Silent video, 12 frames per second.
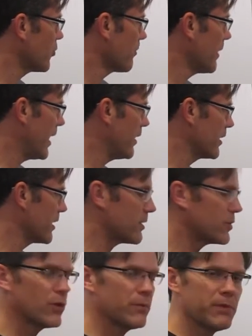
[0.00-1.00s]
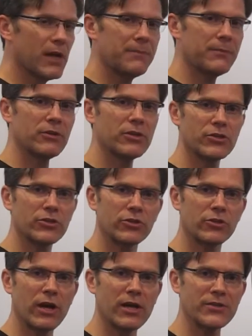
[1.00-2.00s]
normality between population and
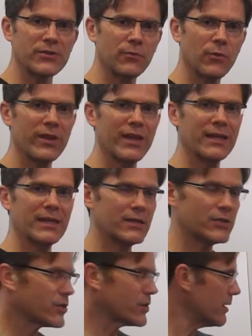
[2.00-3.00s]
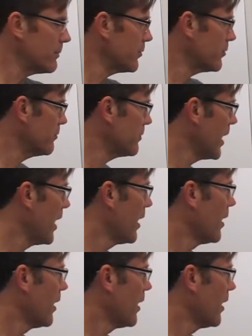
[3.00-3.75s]
regression within each subgroup,